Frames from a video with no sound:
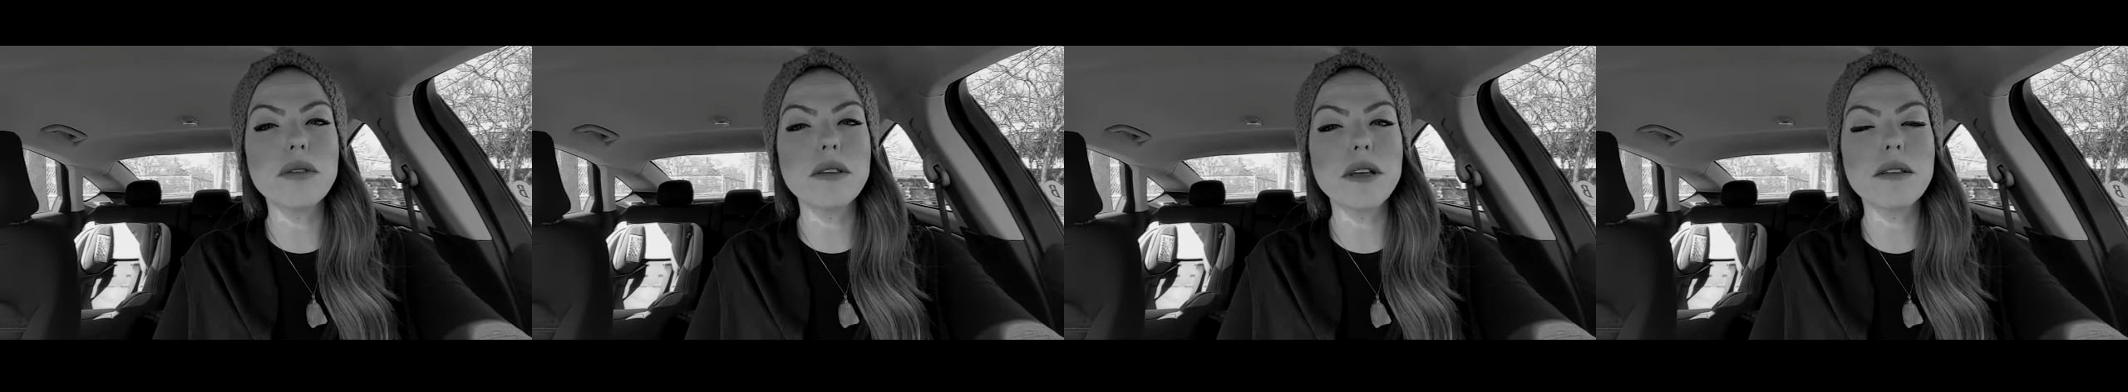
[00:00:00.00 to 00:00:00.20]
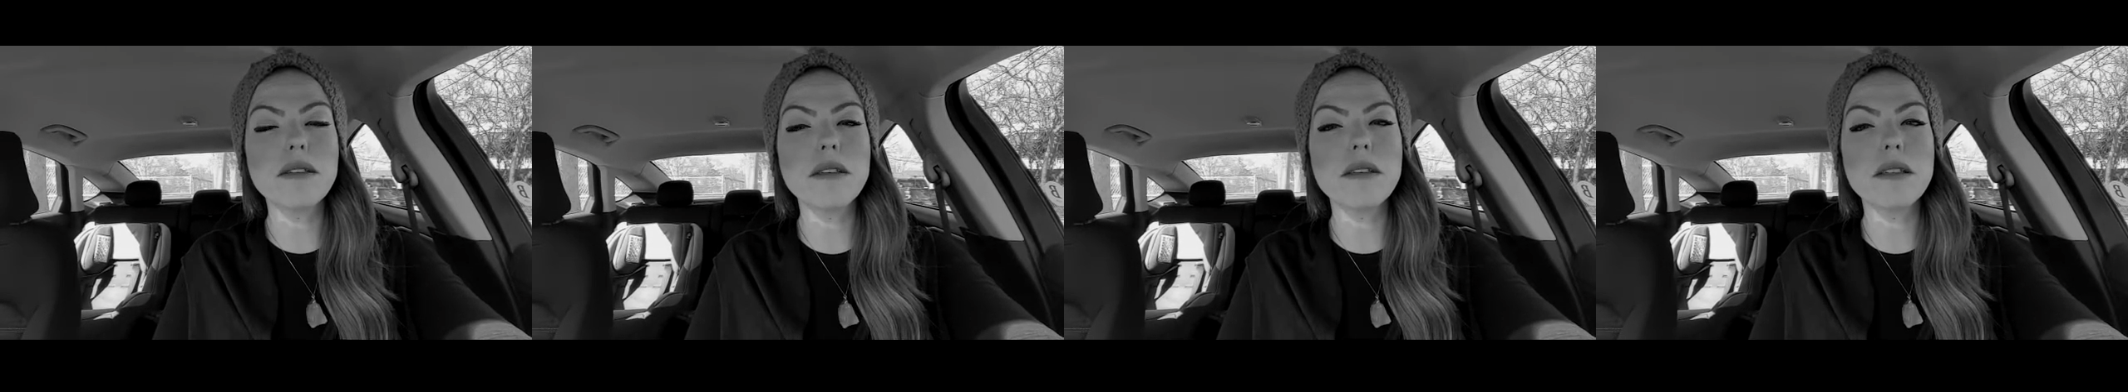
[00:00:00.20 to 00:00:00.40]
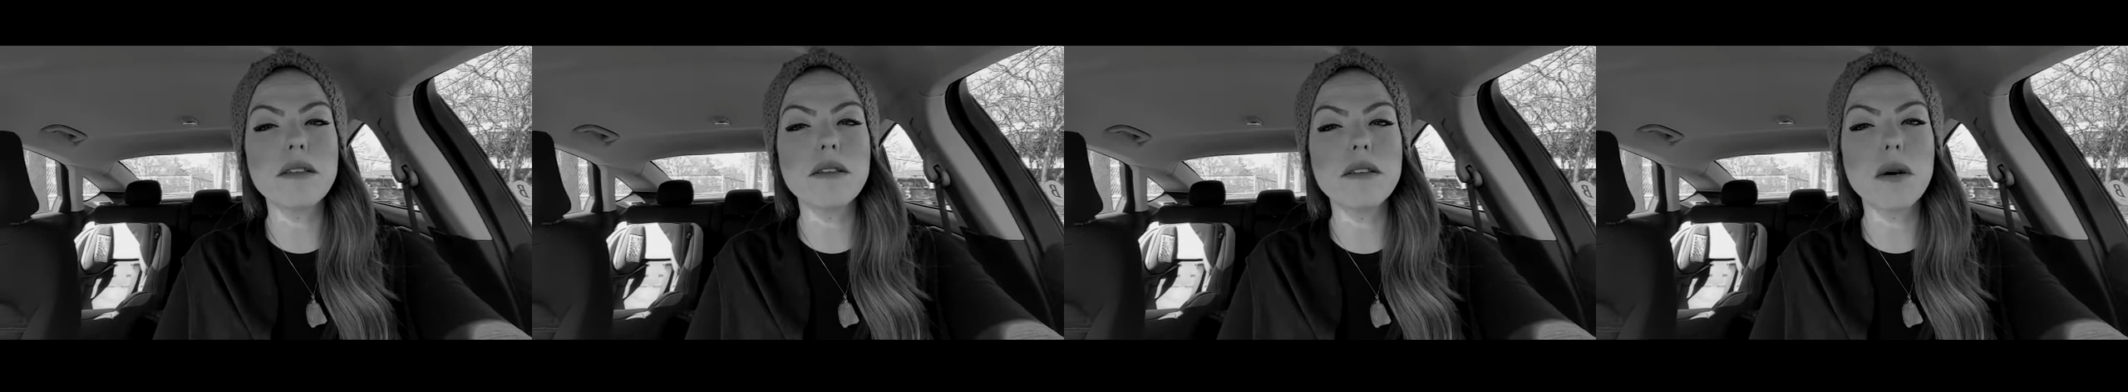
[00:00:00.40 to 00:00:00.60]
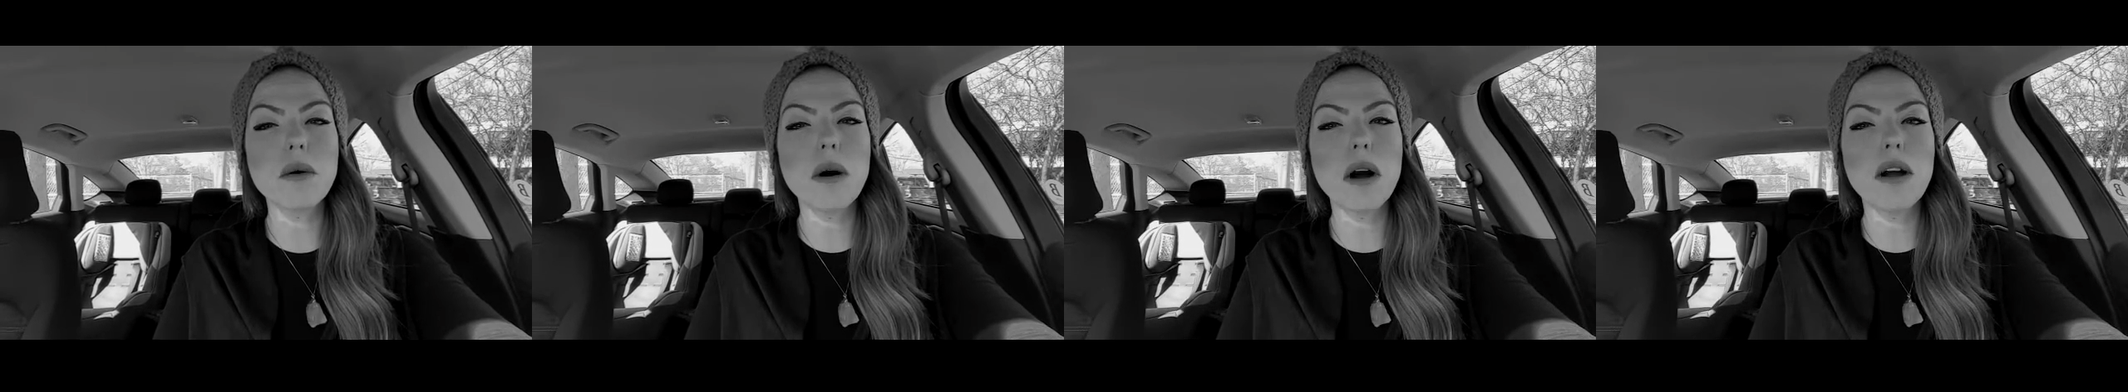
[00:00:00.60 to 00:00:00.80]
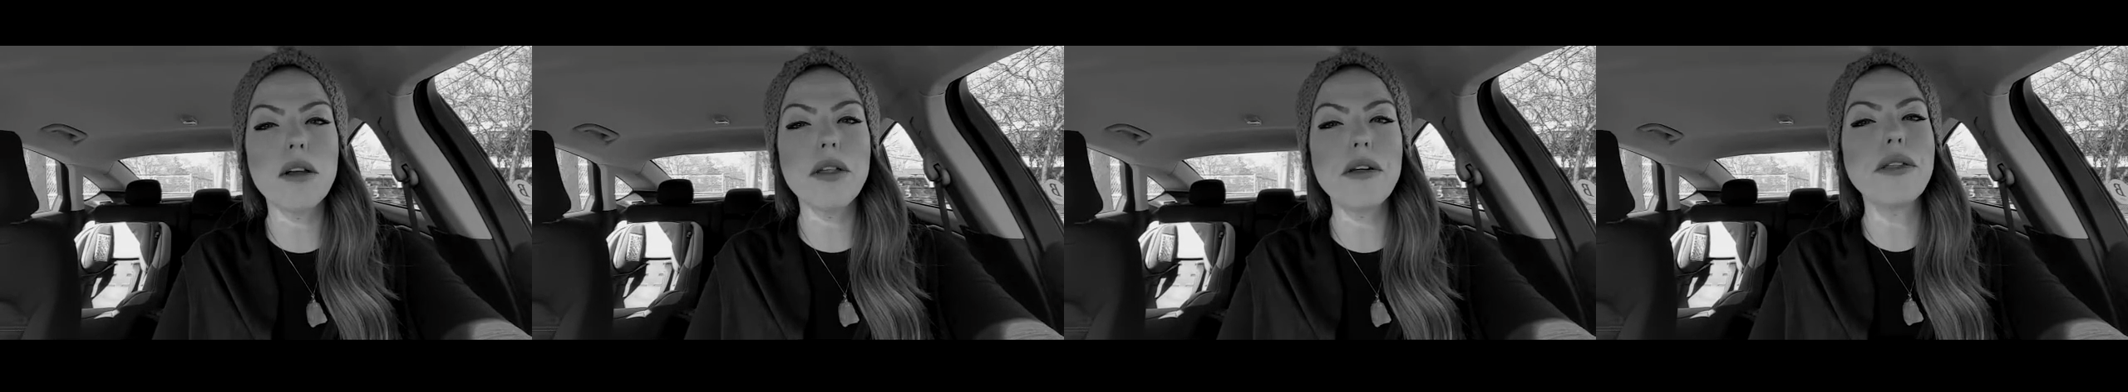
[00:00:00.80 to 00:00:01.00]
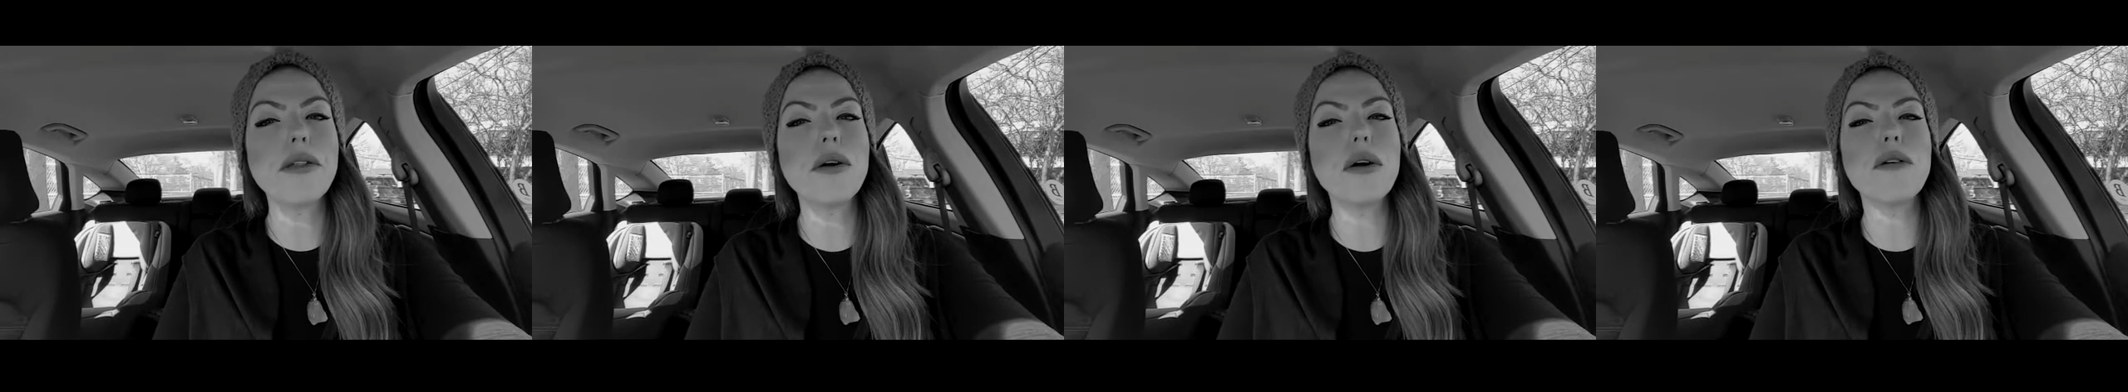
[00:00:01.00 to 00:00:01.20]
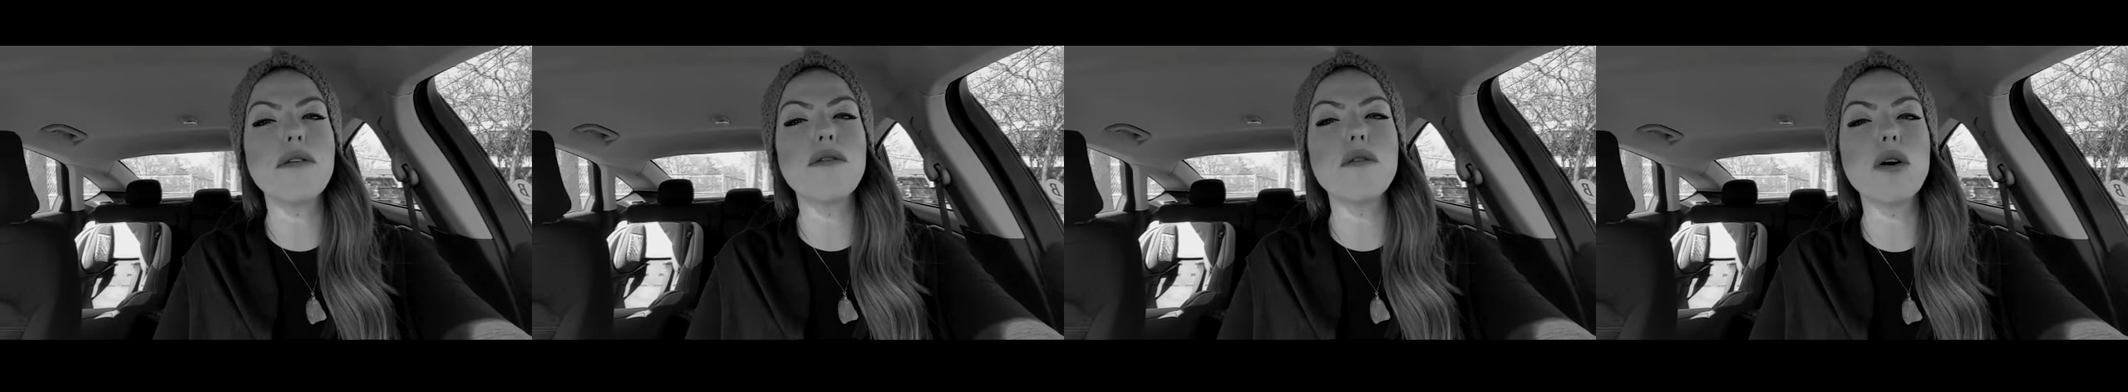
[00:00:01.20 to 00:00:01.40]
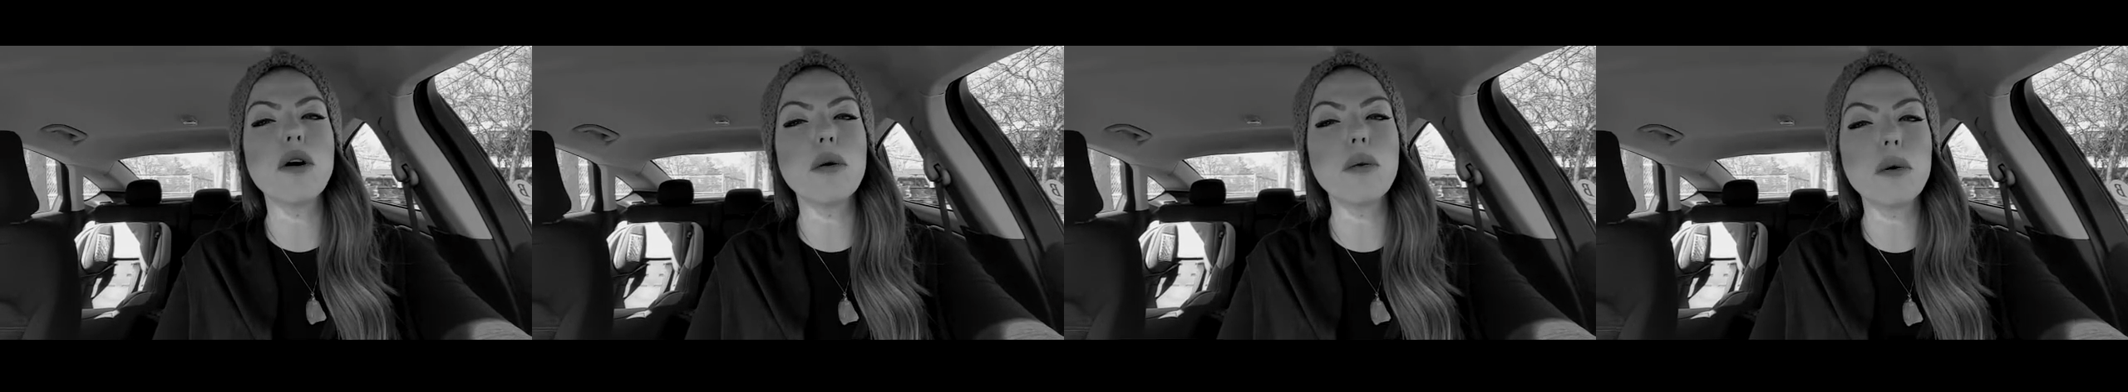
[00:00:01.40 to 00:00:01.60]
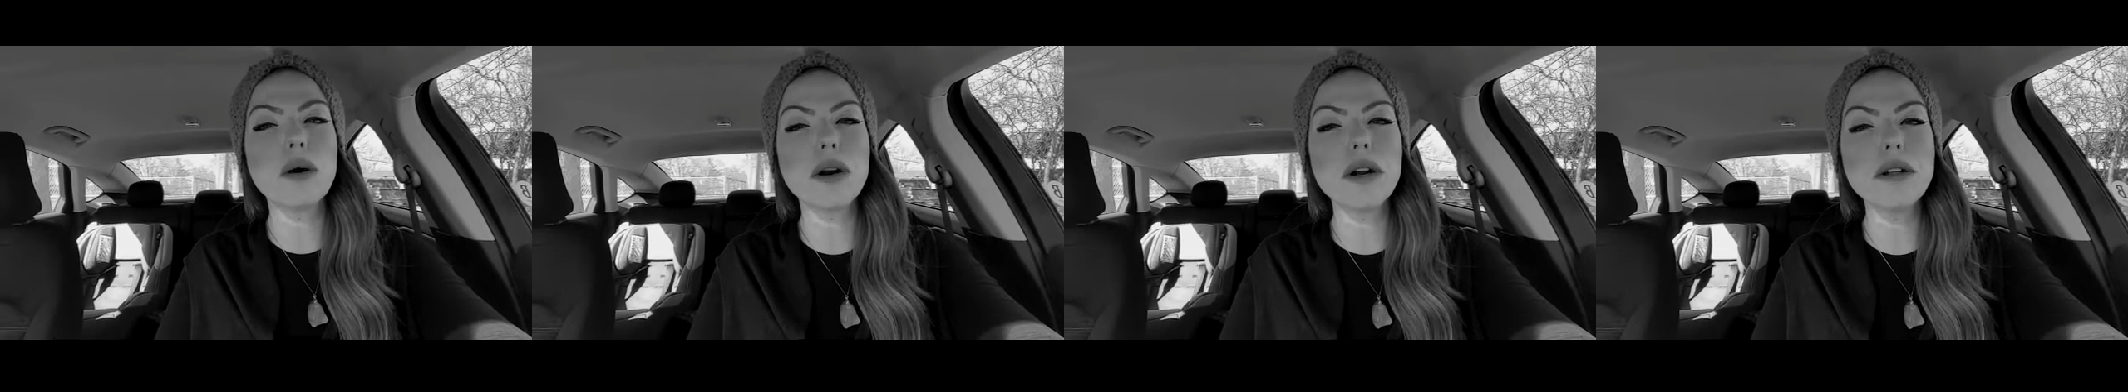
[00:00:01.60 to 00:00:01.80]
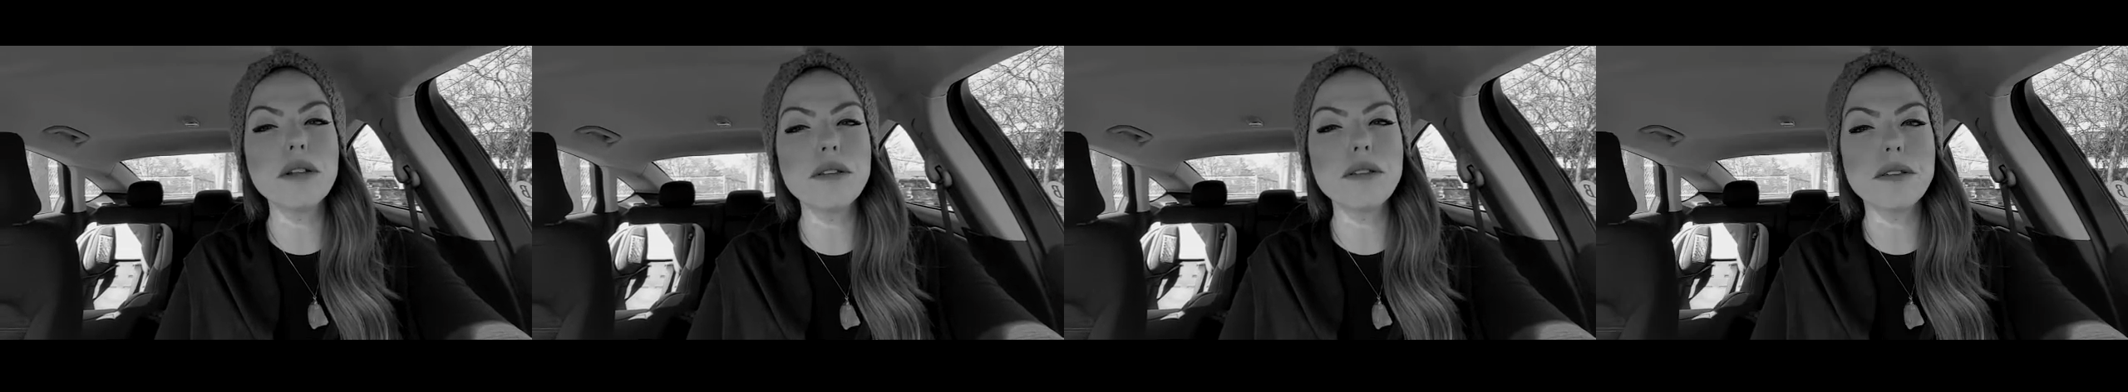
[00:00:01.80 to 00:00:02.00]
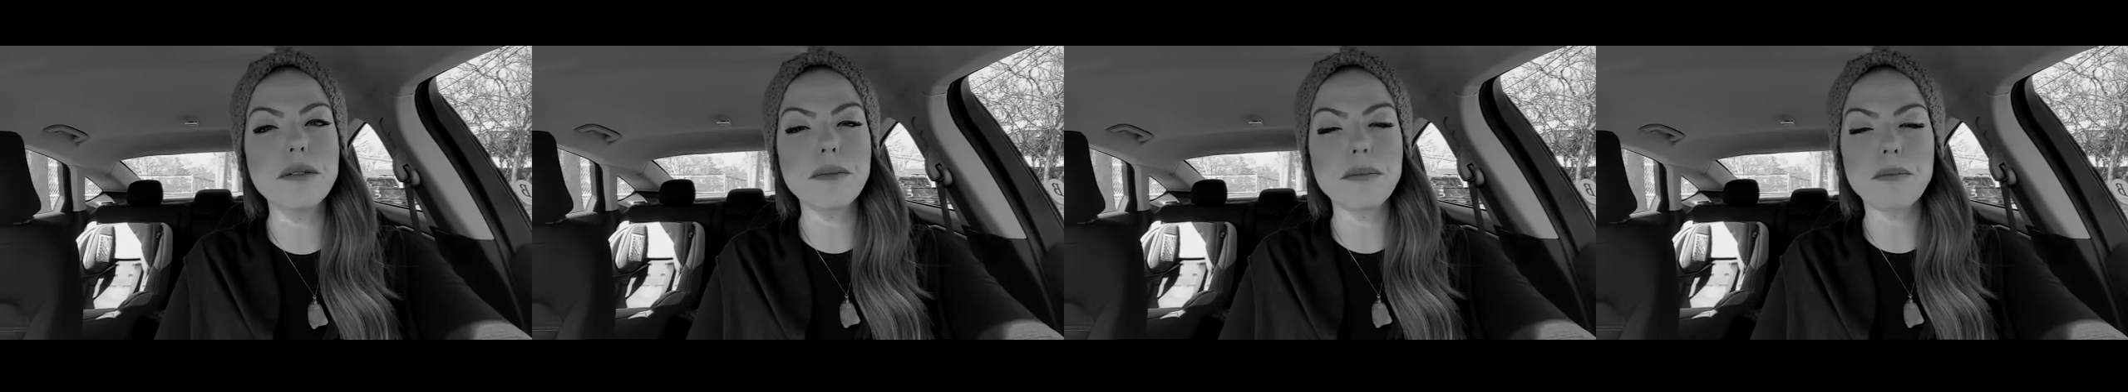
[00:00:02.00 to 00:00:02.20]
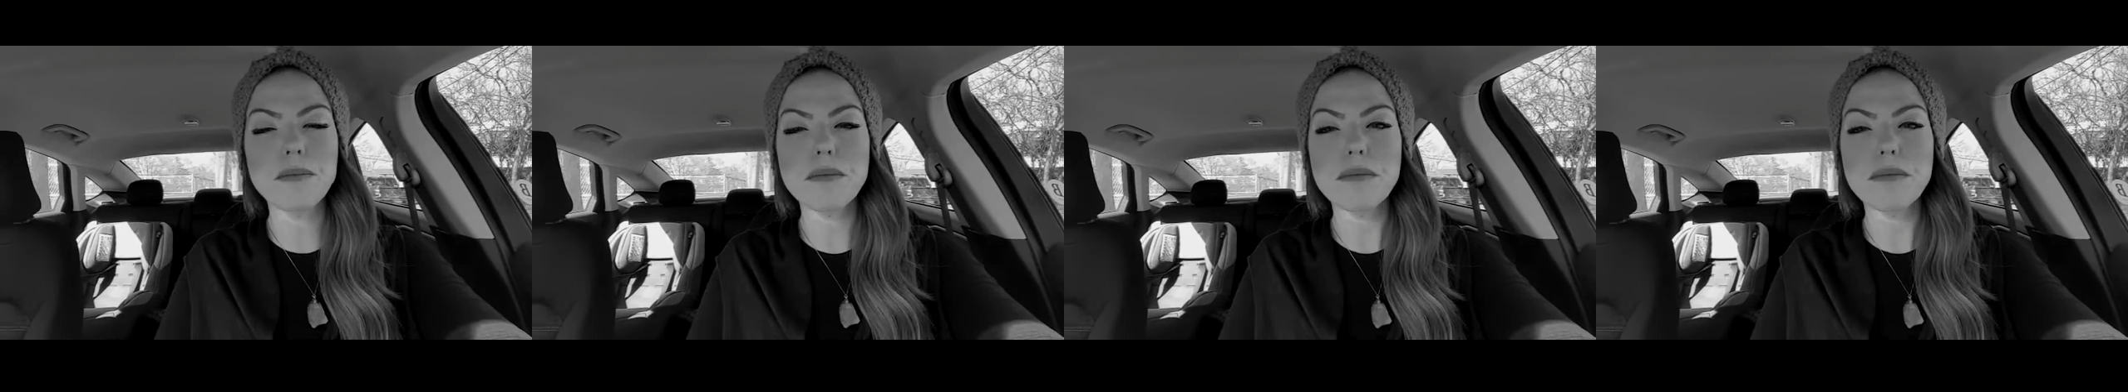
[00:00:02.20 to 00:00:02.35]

It says in the Zohar that there are four worlds